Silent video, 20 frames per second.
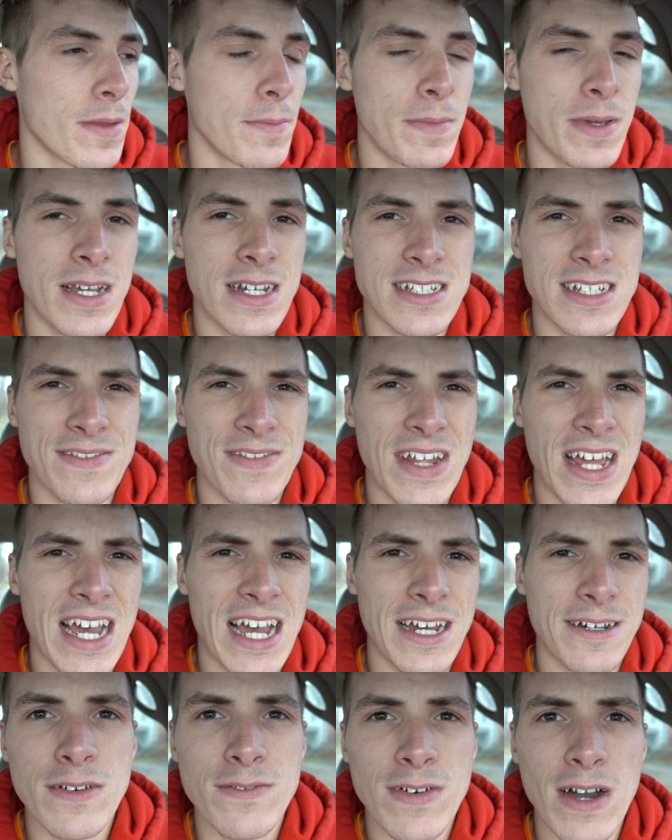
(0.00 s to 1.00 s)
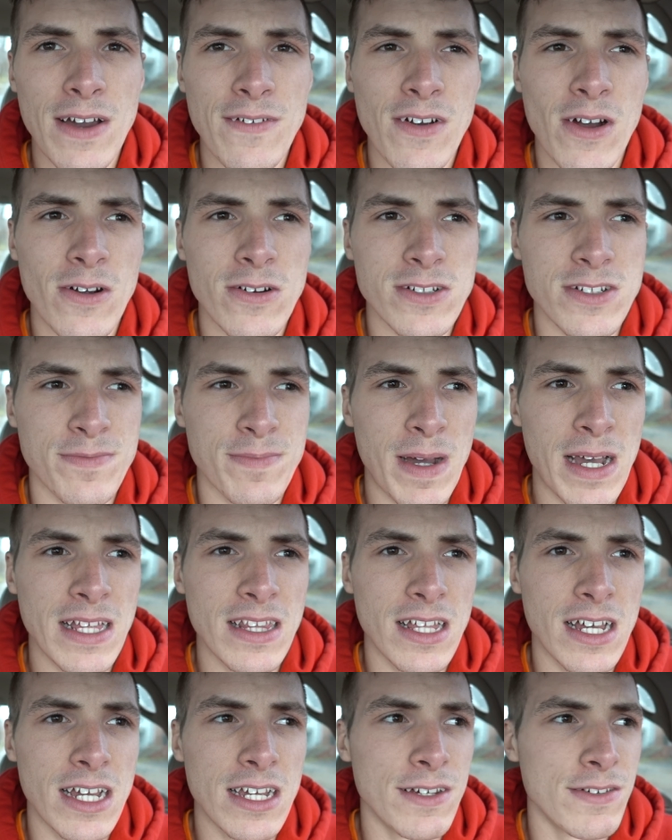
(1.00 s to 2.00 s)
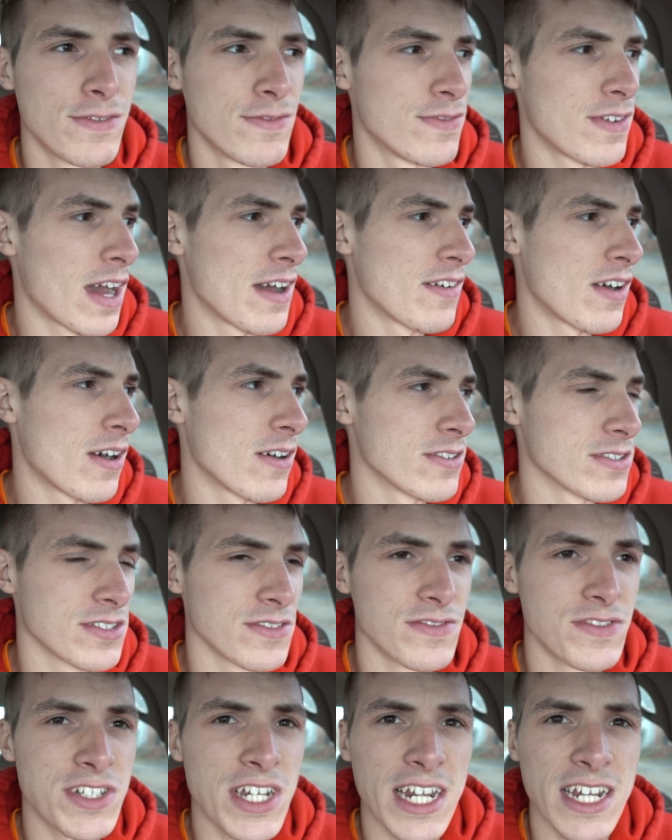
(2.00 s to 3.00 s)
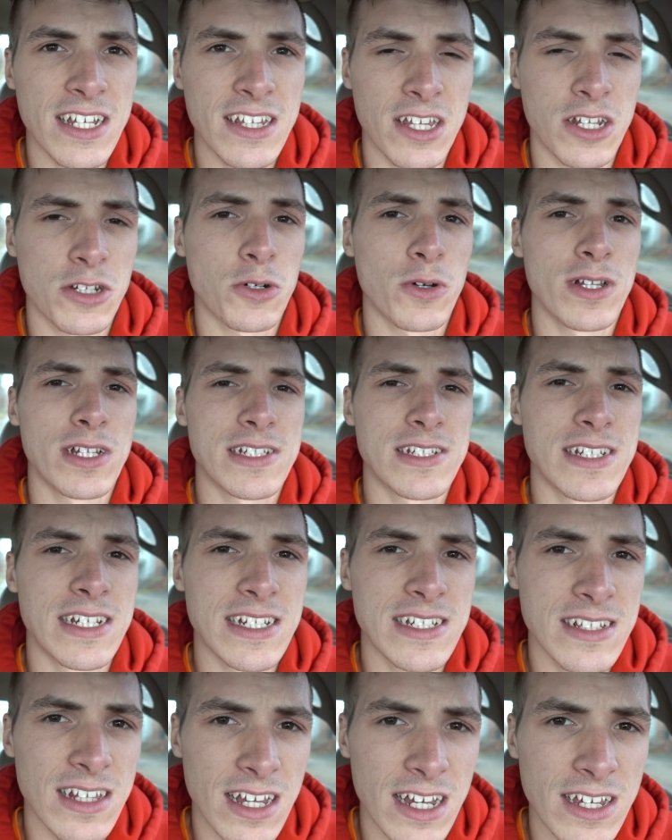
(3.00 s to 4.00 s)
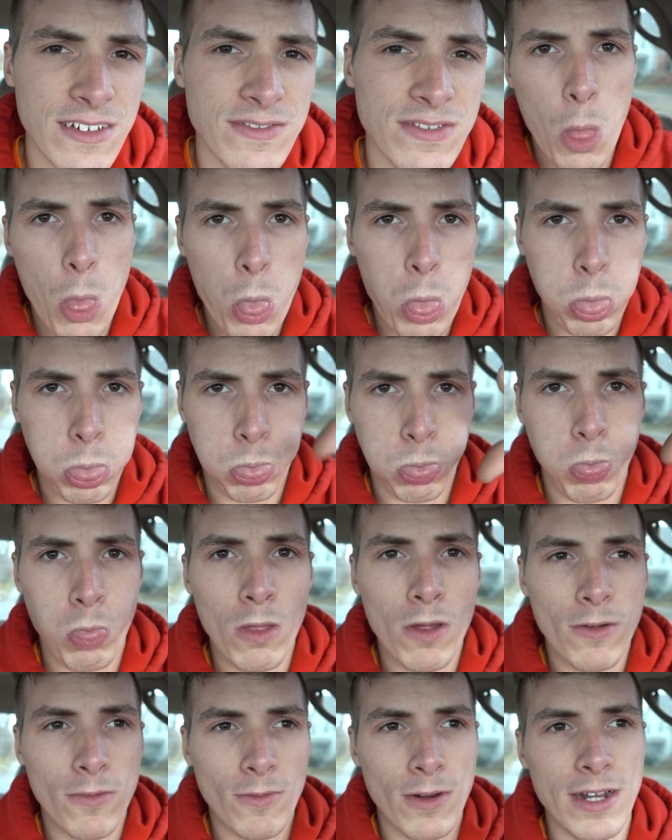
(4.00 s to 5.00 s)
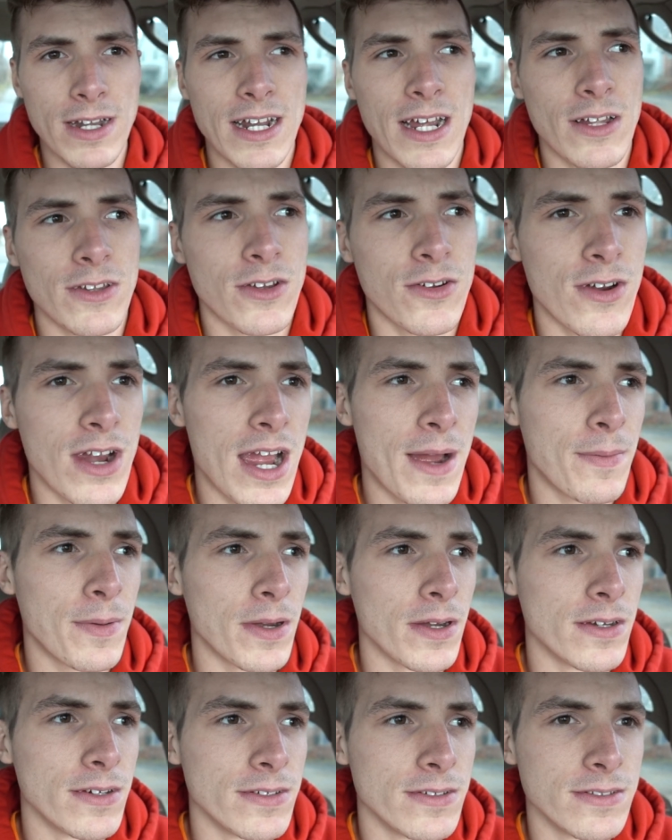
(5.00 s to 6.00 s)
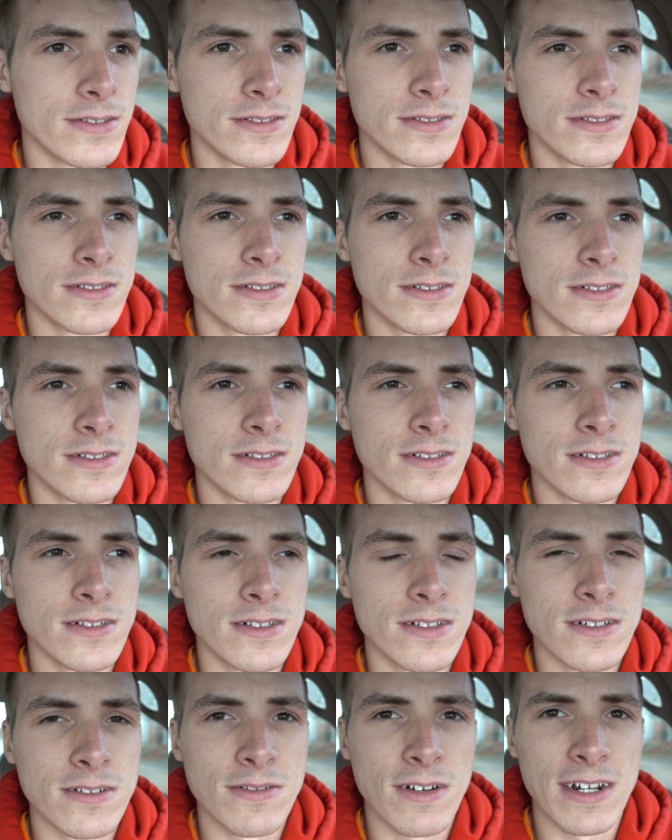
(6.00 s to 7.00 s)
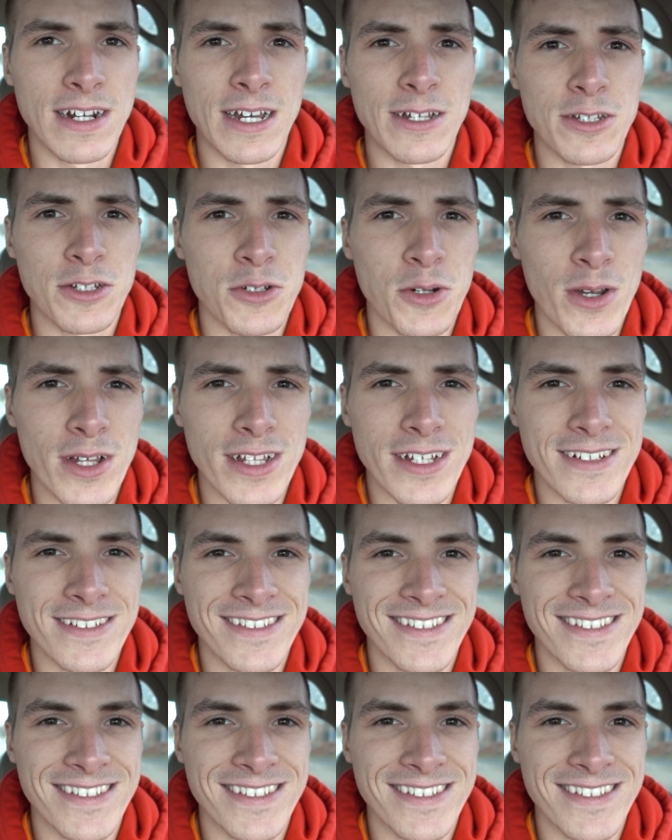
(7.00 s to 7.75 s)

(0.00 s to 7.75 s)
because if not, 5 hours of my life, 5 hours of Jake at the toilet snake's life, right down the crapper. Right down the toilet.